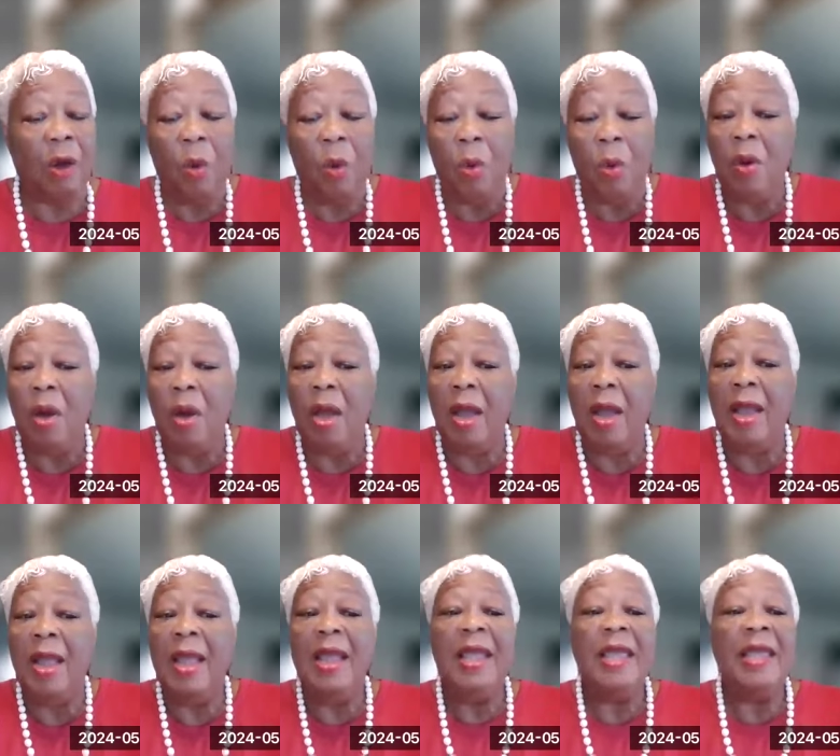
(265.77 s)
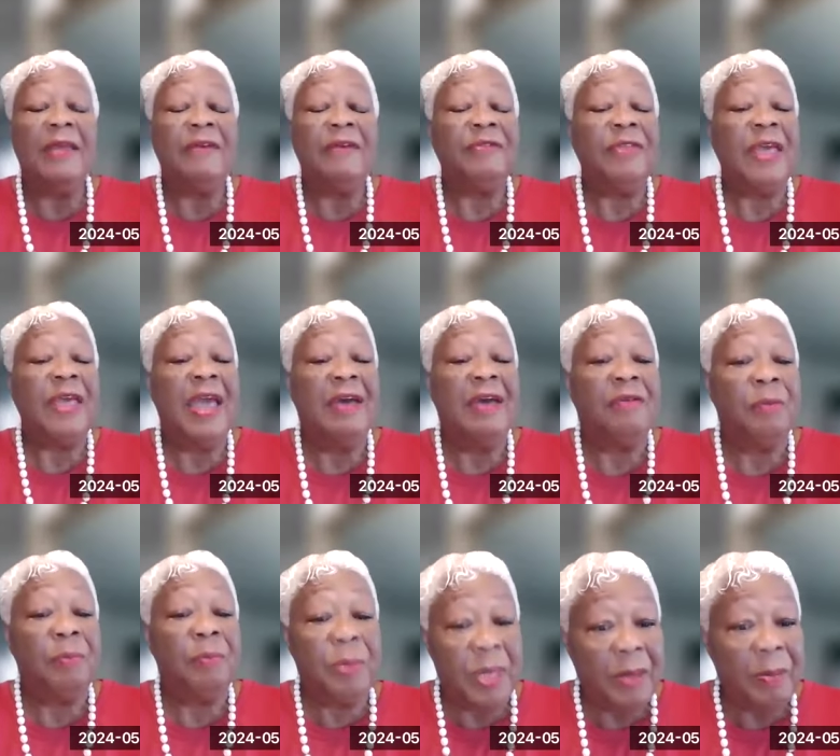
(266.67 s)
Or if they have
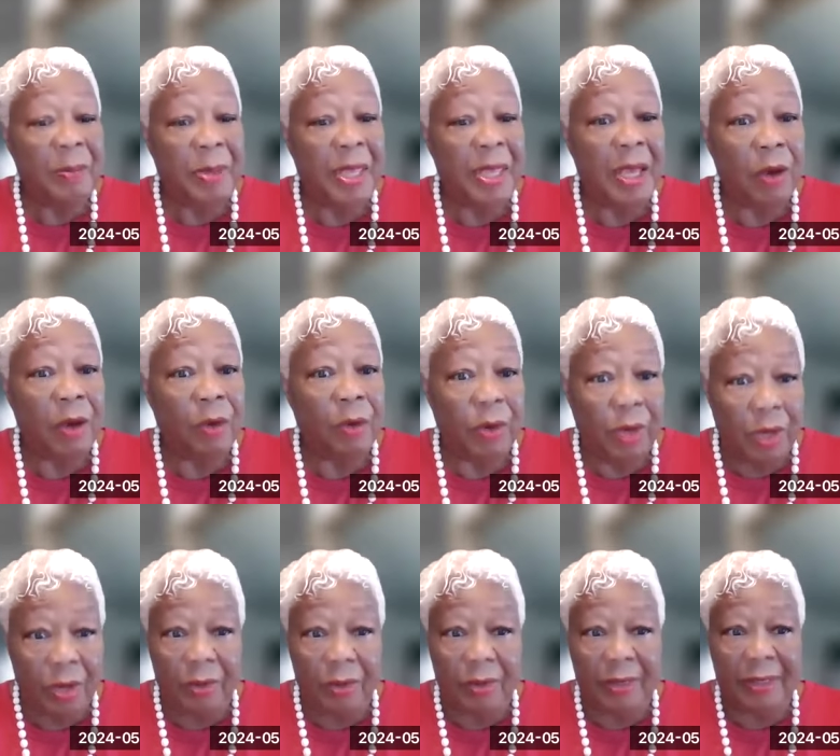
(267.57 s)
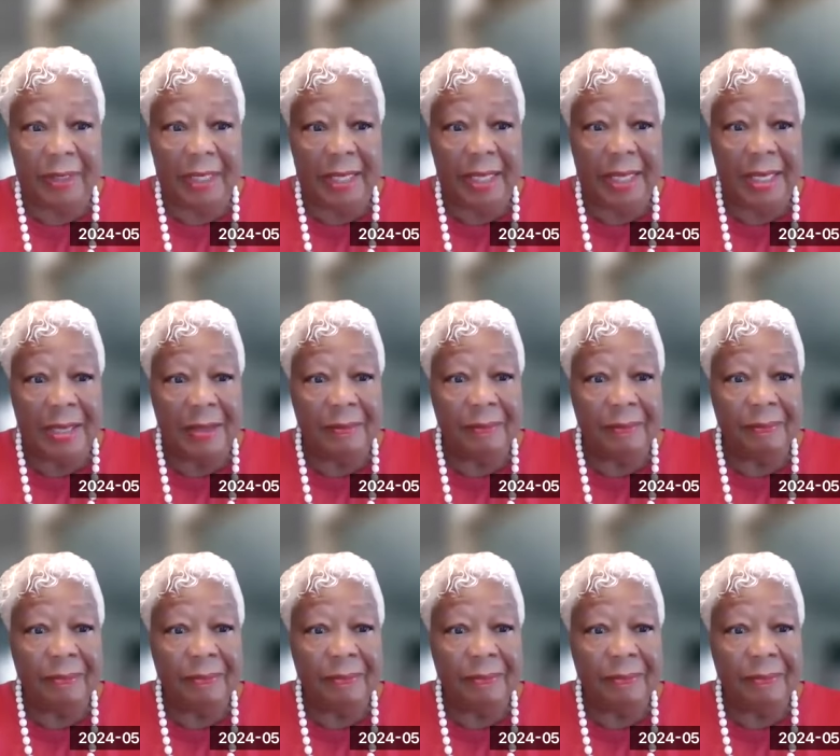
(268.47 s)
a PPO currently,